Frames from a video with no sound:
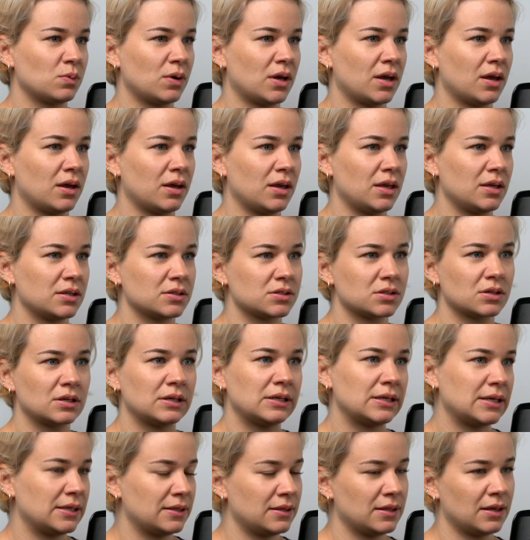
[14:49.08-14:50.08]
where it's
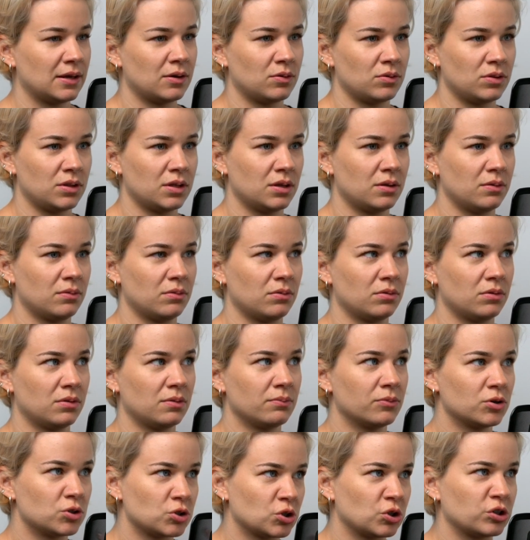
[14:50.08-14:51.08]
clear now that the
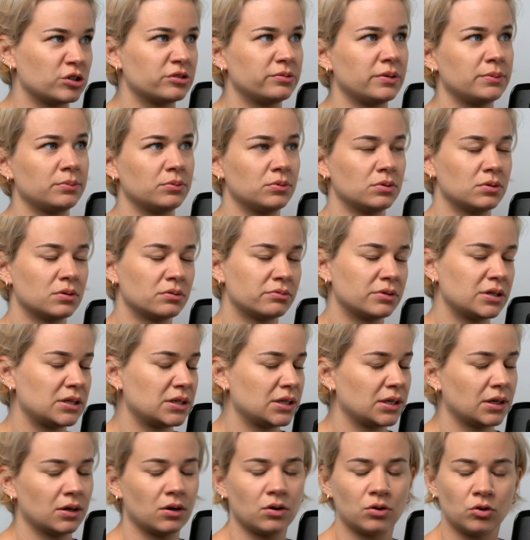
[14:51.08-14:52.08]
majority of people who are reading
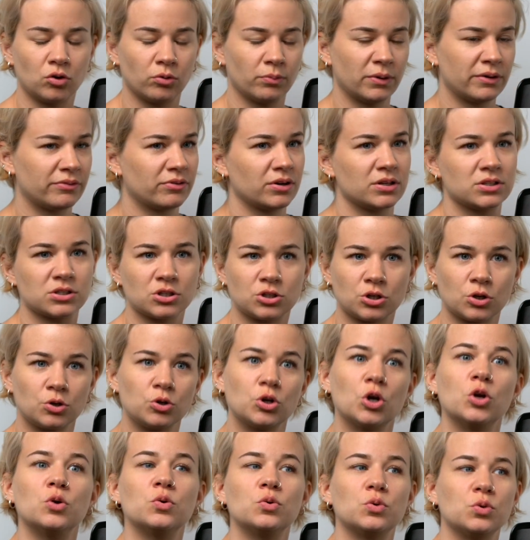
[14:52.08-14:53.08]
it are not my friends. I don't
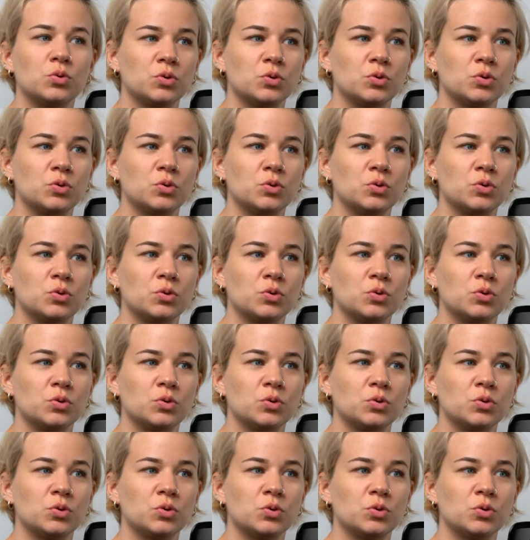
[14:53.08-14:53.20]
know